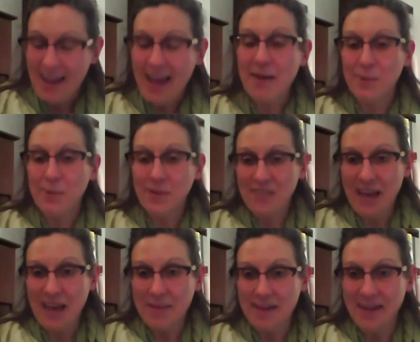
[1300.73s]
And wouldn't
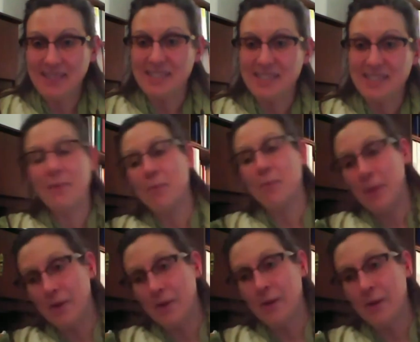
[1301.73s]
that be nice if that were the
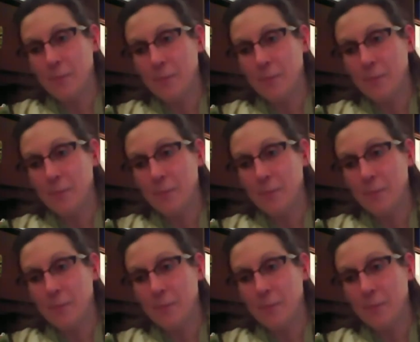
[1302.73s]
parent?